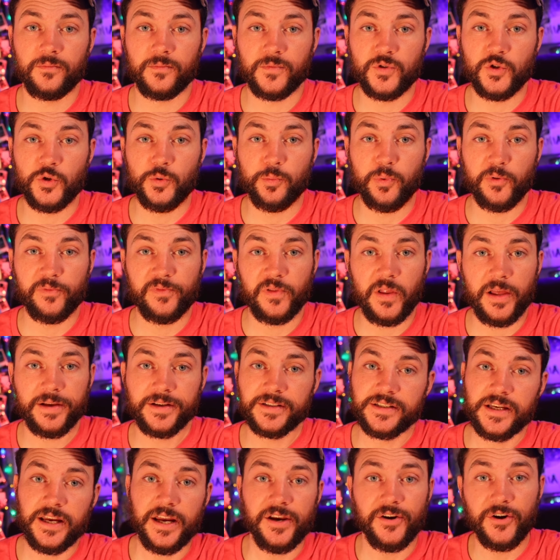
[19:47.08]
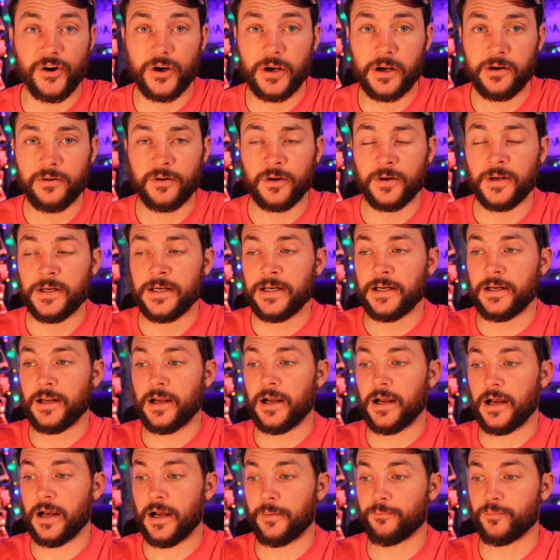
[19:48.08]
Super Flex heater
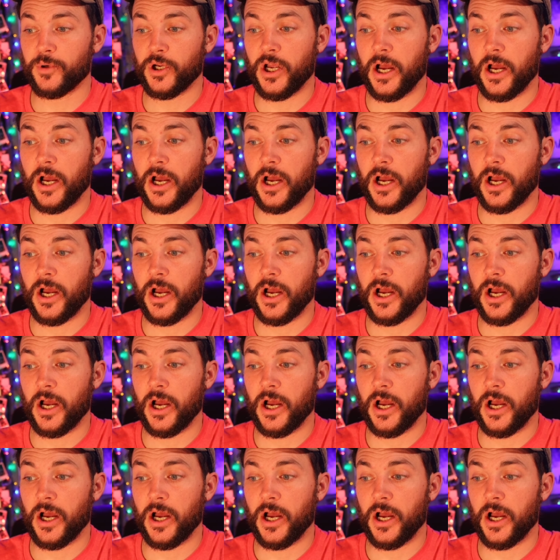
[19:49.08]
um,